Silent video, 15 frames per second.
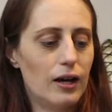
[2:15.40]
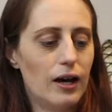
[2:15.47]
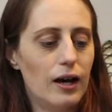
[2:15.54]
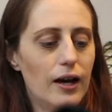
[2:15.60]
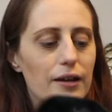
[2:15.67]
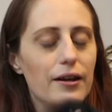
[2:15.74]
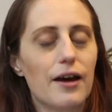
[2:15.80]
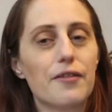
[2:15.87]

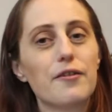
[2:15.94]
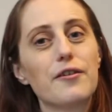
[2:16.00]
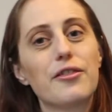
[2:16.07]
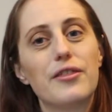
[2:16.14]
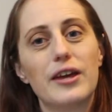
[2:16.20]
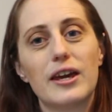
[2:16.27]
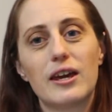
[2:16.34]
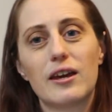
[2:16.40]
Another
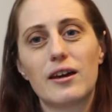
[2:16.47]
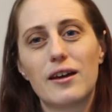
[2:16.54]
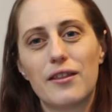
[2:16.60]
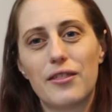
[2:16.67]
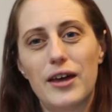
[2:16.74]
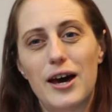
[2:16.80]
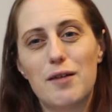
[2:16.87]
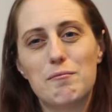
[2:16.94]
thing
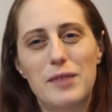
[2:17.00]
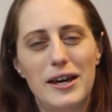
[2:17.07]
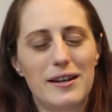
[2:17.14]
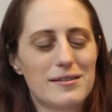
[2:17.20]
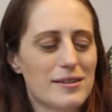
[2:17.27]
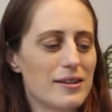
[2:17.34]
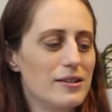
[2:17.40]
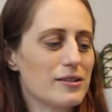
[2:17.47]
that
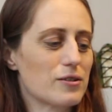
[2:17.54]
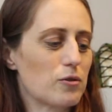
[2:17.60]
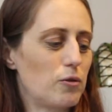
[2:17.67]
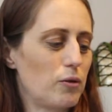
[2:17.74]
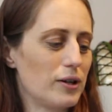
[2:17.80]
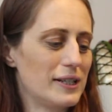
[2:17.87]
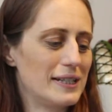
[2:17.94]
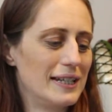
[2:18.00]
makes this
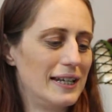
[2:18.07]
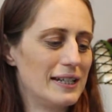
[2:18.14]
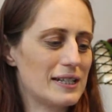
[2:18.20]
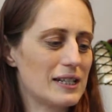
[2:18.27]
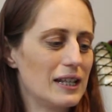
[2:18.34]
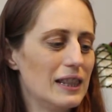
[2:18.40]
corset